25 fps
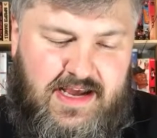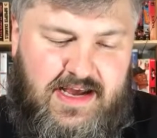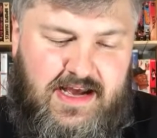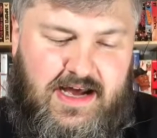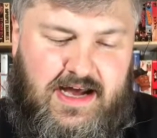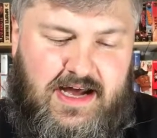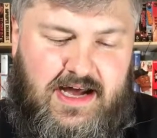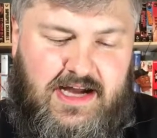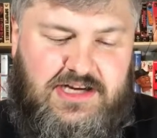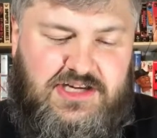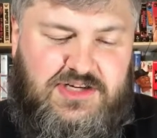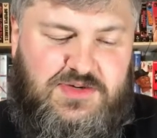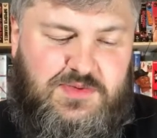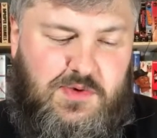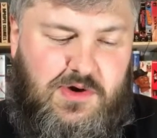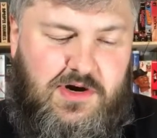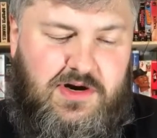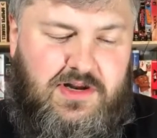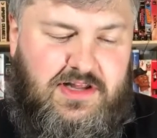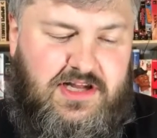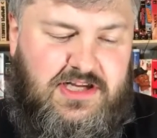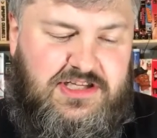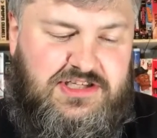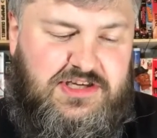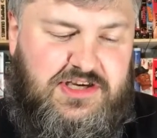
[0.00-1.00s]
I just wanted
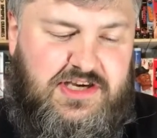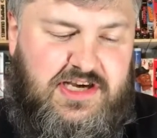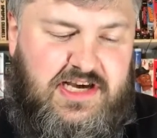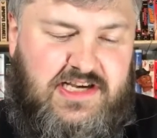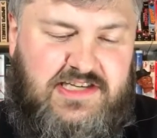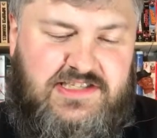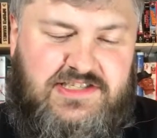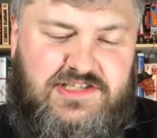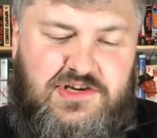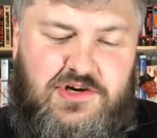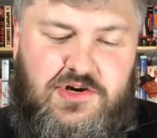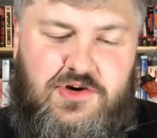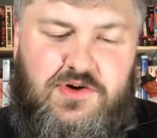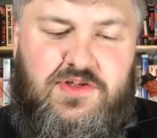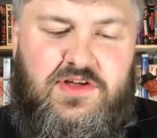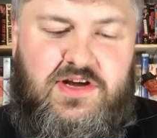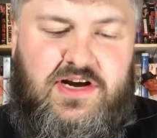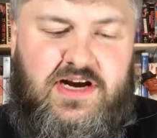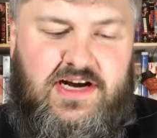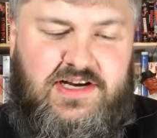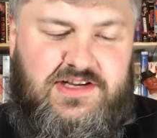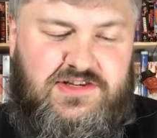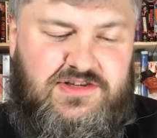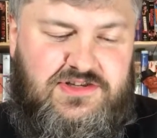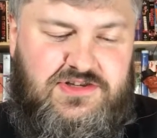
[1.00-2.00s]
to let you guys know that
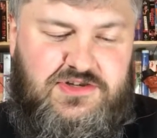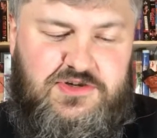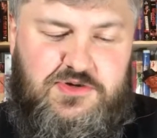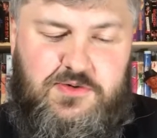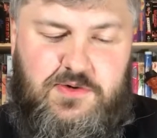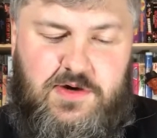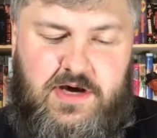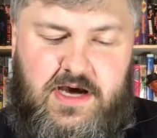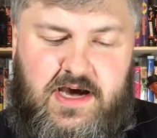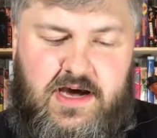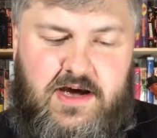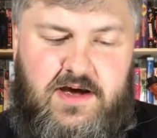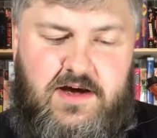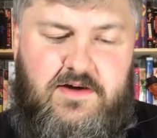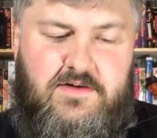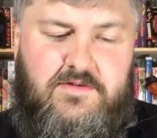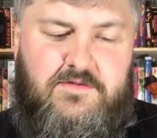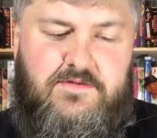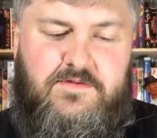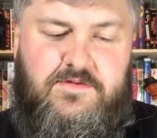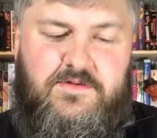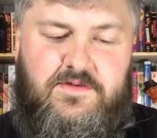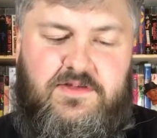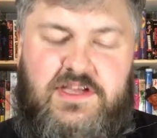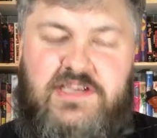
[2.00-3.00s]
I do
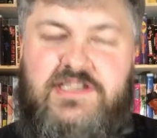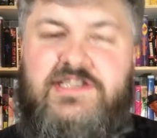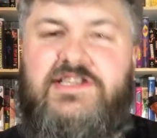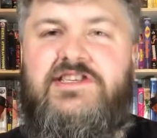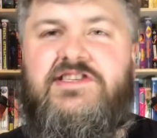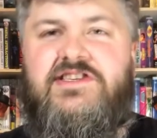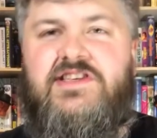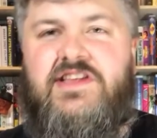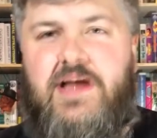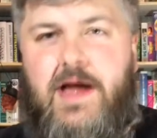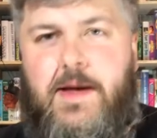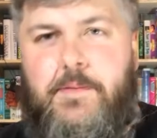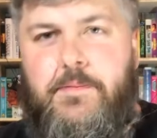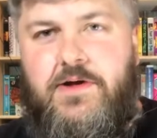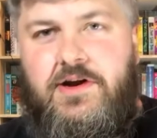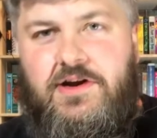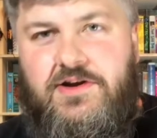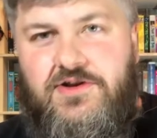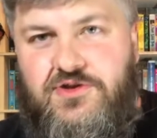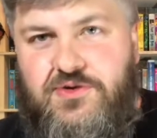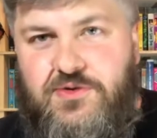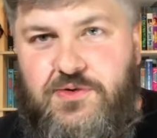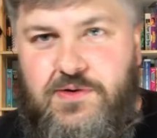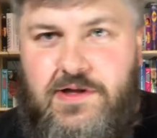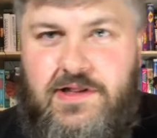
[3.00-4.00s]
have, this is, I'm going
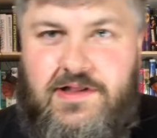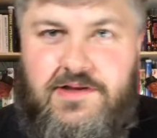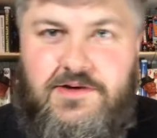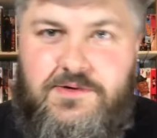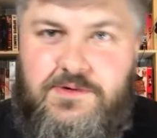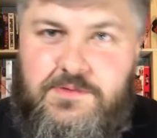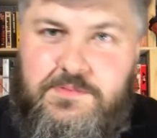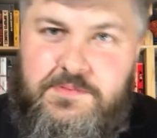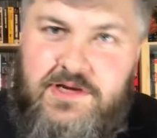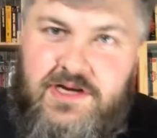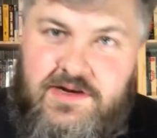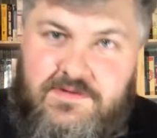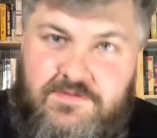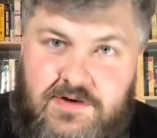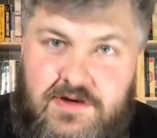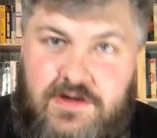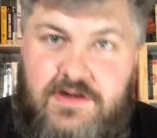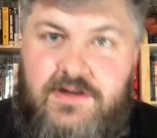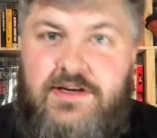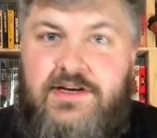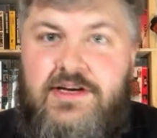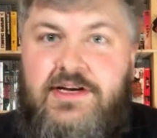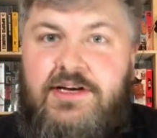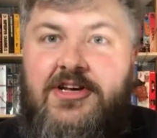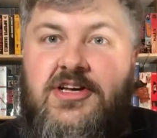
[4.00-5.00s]
to do a little bit of a,
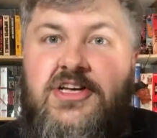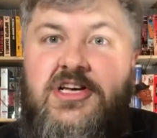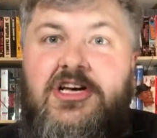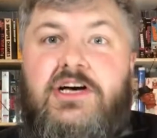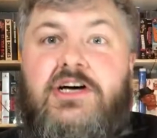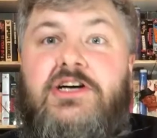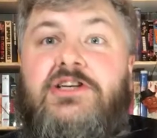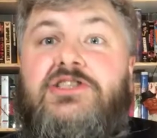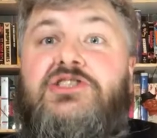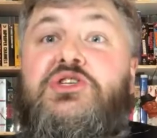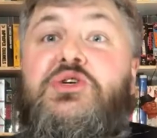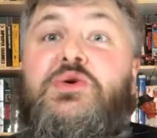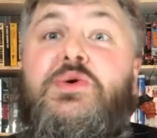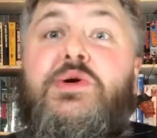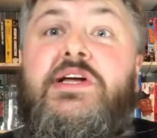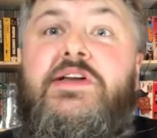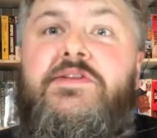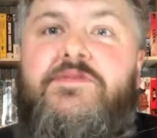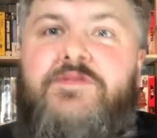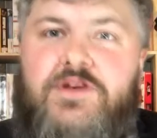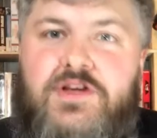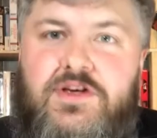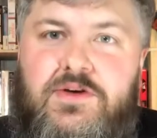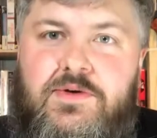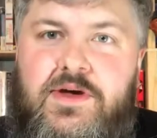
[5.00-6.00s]
a, treat
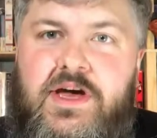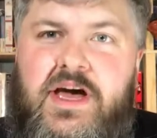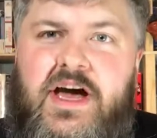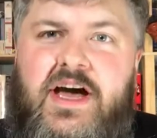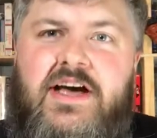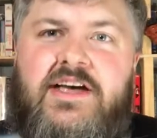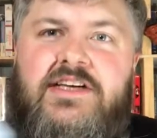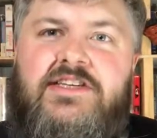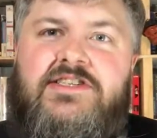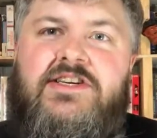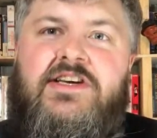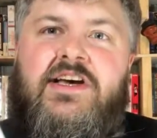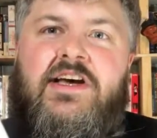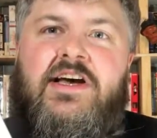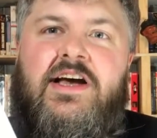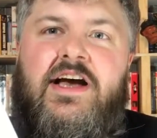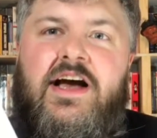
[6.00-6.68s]
for you guys.